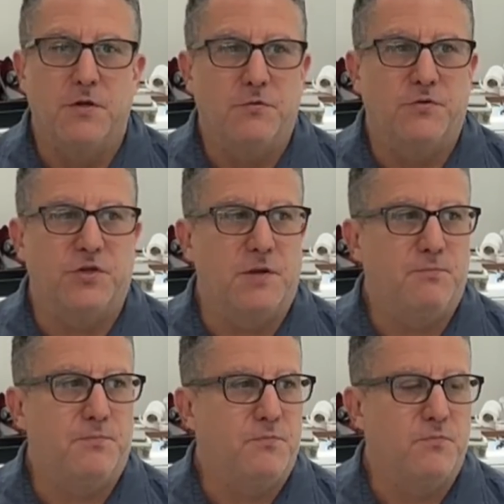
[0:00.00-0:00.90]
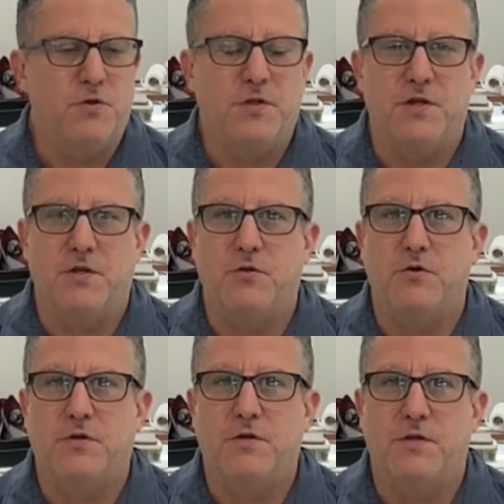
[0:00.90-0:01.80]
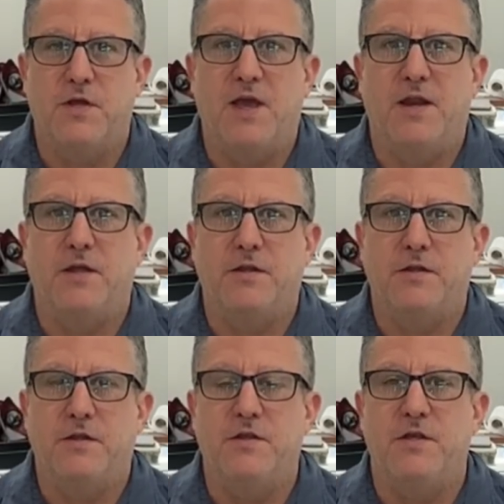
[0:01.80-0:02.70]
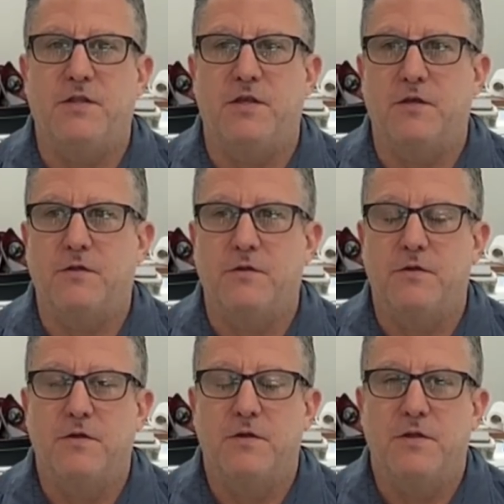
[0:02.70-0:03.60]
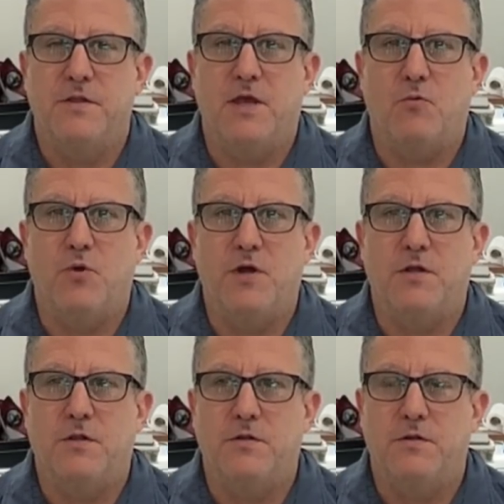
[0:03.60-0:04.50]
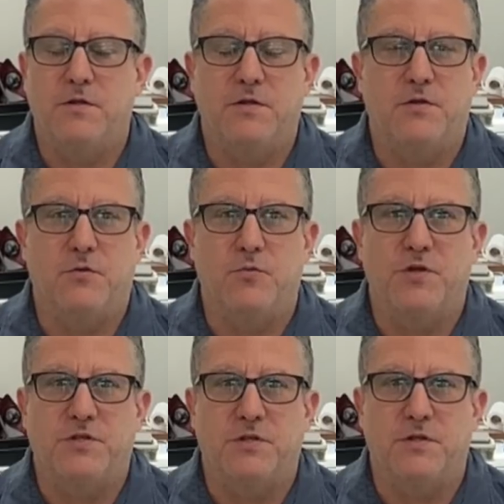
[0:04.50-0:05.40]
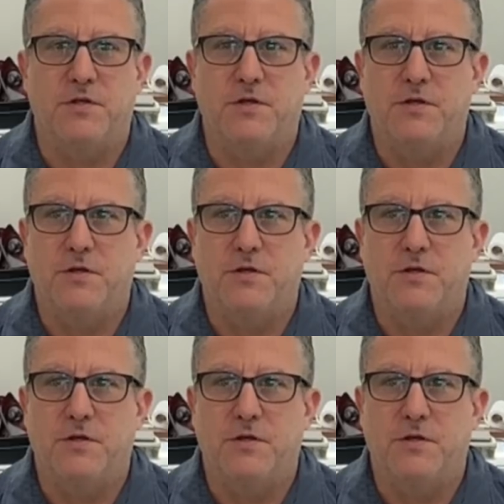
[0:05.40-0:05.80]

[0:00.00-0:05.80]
which I really didn't look at it in detail that well until recently,